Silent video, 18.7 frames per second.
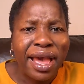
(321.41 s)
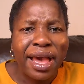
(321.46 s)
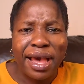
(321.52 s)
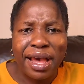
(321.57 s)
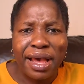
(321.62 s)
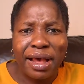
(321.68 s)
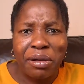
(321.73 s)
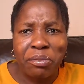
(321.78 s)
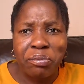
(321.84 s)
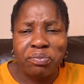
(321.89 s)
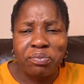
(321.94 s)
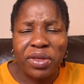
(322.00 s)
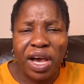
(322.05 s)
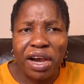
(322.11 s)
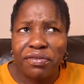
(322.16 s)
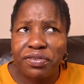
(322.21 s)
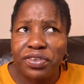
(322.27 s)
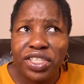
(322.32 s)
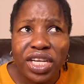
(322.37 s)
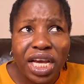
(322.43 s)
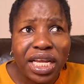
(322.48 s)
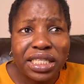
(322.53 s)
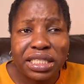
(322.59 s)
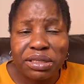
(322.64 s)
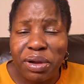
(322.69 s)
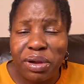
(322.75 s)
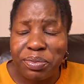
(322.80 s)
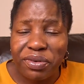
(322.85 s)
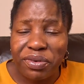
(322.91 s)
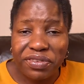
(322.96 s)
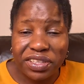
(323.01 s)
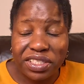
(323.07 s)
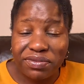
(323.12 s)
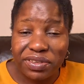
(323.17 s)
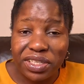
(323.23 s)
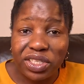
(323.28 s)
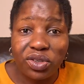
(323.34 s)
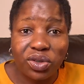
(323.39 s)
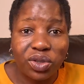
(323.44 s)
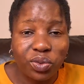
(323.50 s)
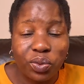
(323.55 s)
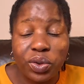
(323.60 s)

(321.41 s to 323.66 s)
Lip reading: I've shared in my previous videos,